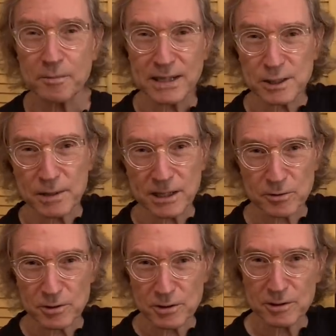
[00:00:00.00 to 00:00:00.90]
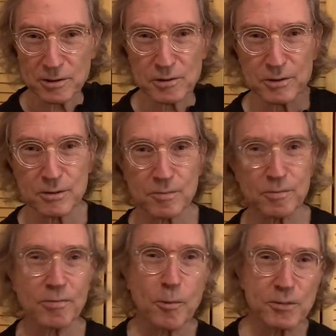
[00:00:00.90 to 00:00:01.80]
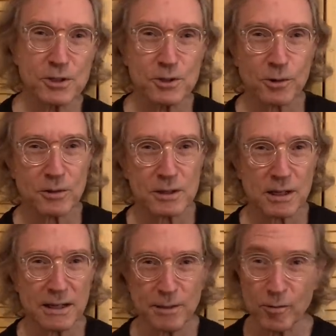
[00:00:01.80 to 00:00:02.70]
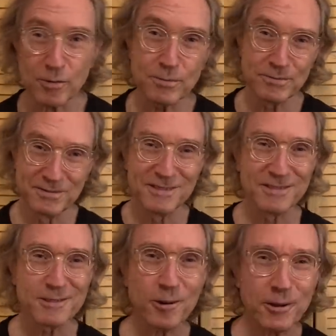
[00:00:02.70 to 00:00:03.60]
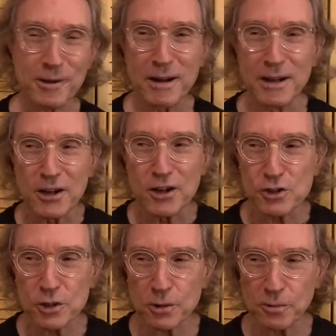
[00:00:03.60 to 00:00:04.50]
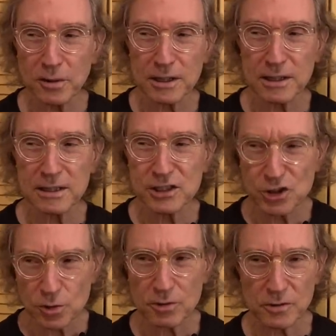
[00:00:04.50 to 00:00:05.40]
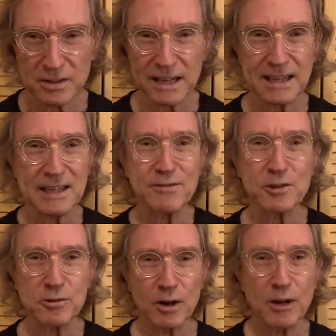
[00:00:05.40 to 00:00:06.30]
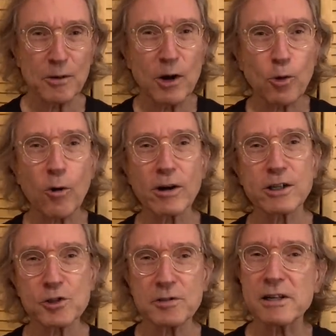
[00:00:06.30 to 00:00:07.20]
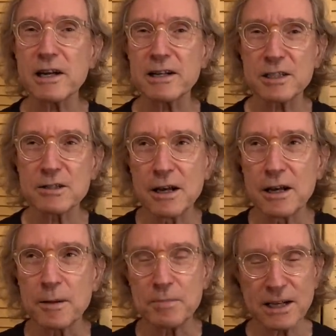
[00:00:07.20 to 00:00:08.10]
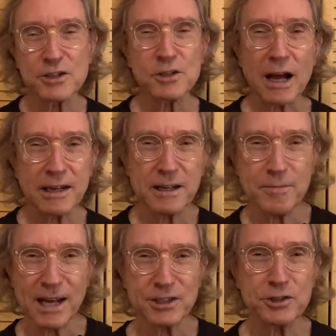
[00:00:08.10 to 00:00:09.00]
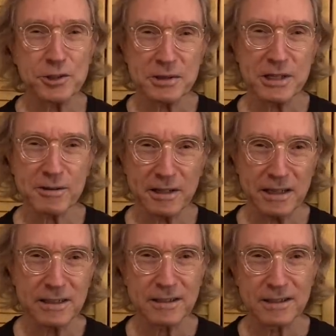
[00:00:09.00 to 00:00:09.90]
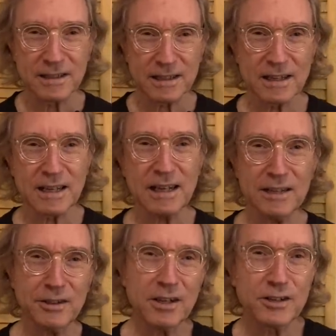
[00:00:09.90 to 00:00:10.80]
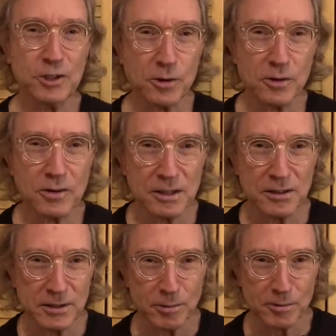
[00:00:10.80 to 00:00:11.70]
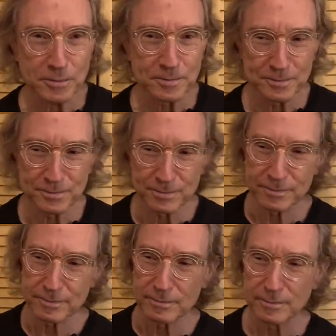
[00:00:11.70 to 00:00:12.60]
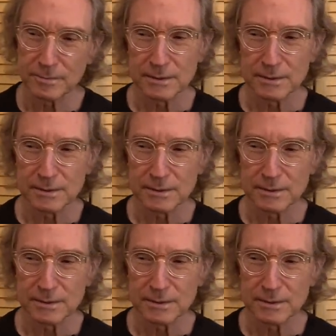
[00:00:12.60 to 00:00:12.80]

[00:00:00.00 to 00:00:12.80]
big speakers, you know, they're almost as tall as I am or taller. So, sure, they give you an orchestra as big as I could imagine you hearing it in your living room.